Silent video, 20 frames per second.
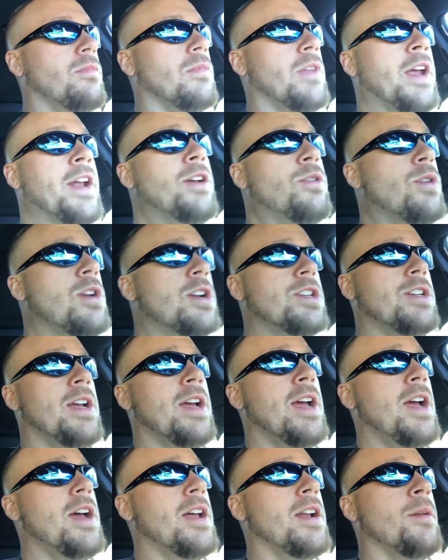any question I
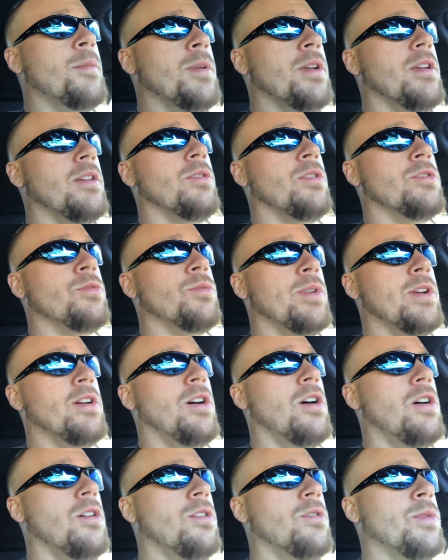had, I mean, we
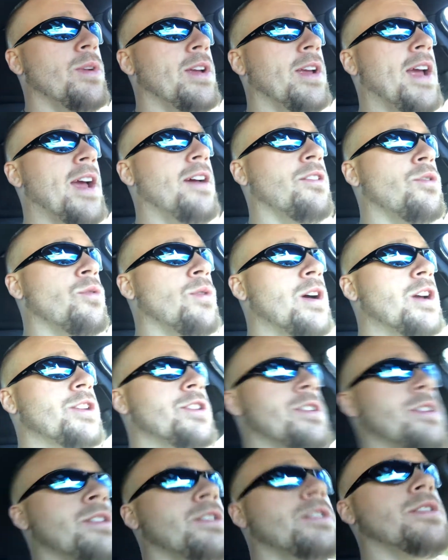had
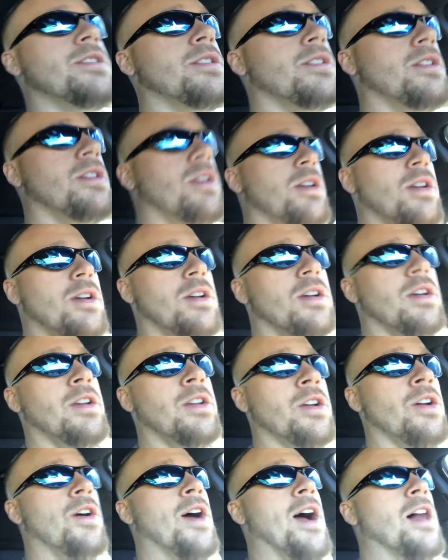questions, you
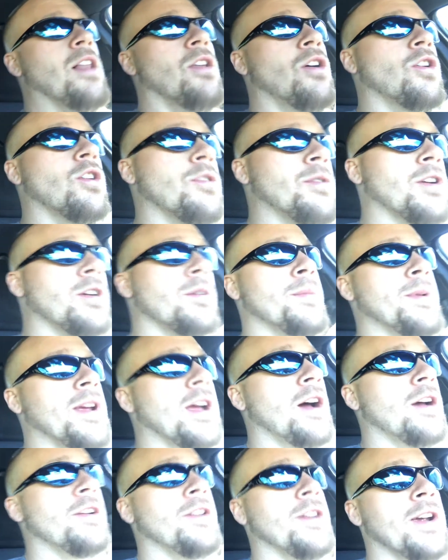know, how long are we going to be
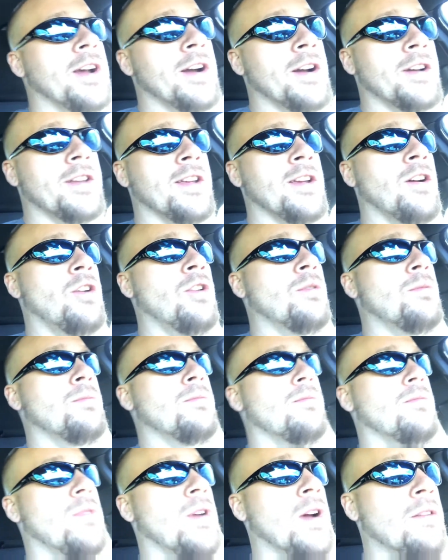out? Guarantee
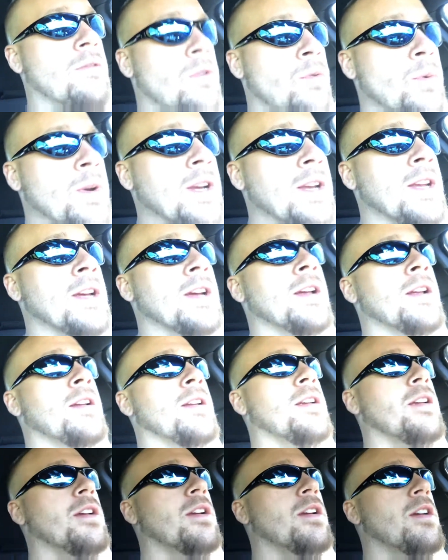home every
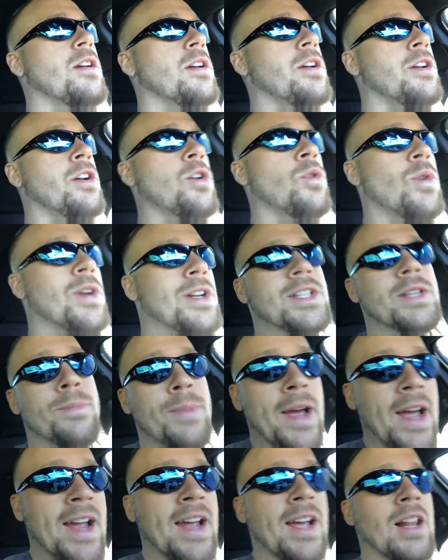weekend? You know, what's the
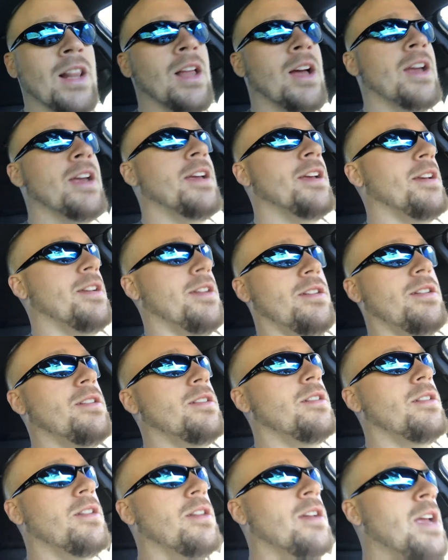pay like?
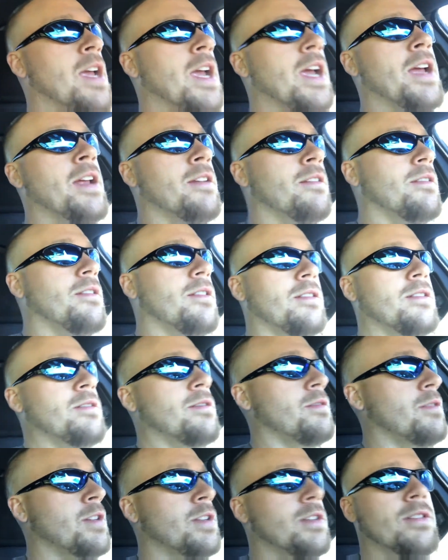
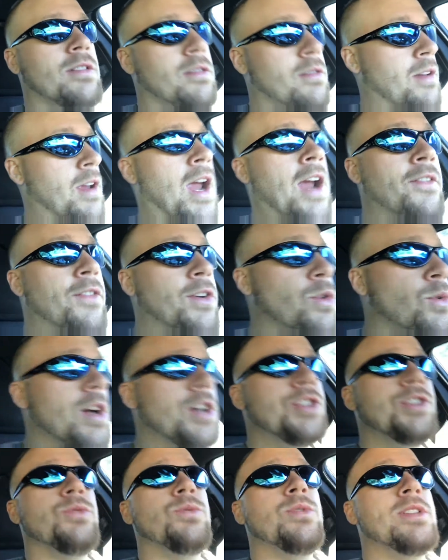And just every
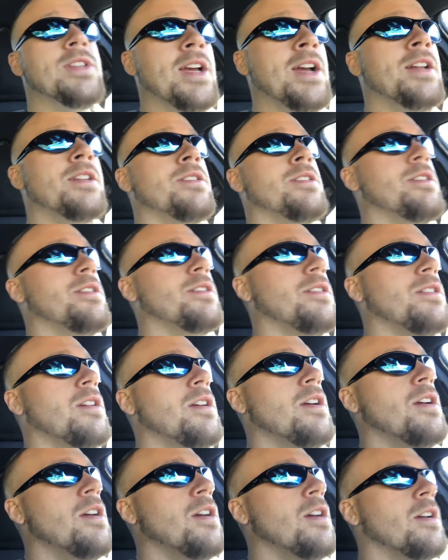question was answered.
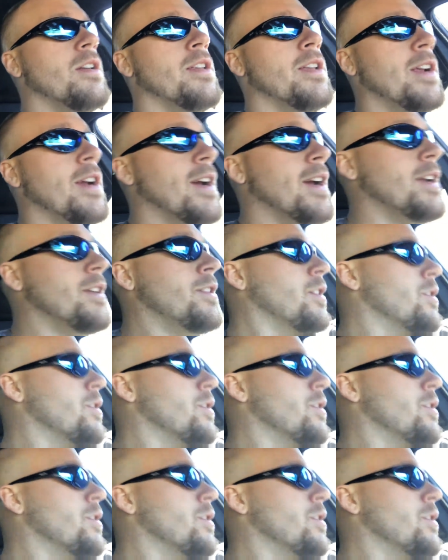Then I got in